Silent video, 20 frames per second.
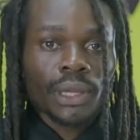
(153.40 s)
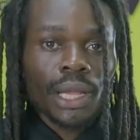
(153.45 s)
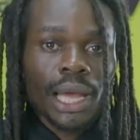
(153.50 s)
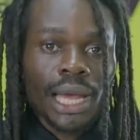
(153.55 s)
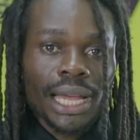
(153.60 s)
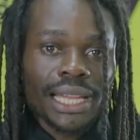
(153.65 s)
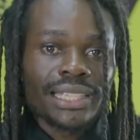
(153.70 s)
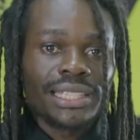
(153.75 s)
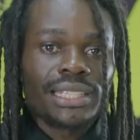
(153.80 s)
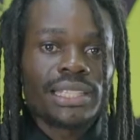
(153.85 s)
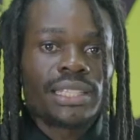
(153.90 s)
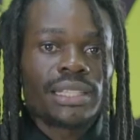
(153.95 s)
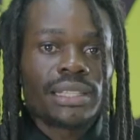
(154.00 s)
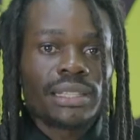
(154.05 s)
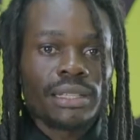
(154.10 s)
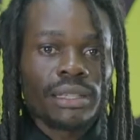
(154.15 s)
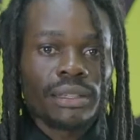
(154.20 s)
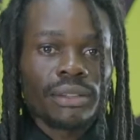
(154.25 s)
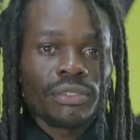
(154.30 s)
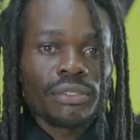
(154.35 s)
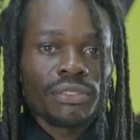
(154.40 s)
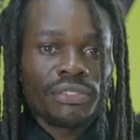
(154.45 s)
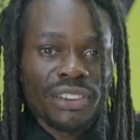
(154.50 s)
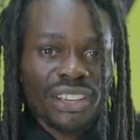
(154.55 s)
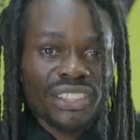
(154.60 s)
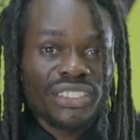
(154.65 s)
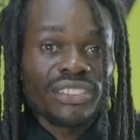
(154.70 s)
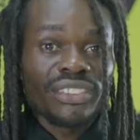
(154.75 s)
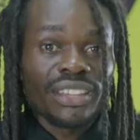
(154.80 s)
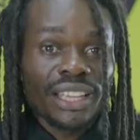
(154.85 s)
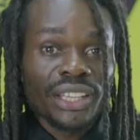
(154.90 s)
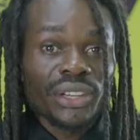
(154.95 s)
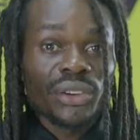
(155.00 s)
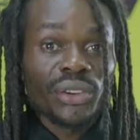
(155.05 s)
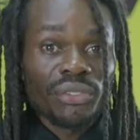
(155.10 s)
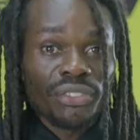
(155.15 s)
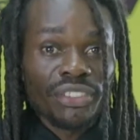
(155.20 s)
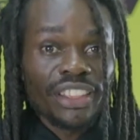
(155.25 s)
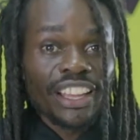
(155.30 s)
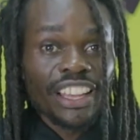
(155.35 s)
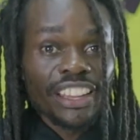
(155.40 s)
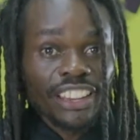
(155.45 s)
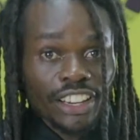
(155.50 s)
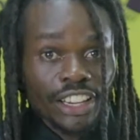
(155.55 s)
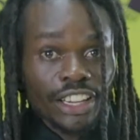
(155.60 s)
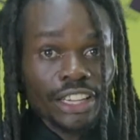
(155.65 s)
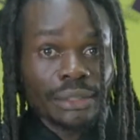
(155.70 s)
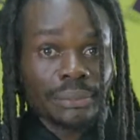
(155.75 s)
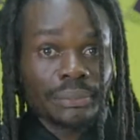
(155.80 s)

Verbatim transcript: as Fashion Designer of the Year.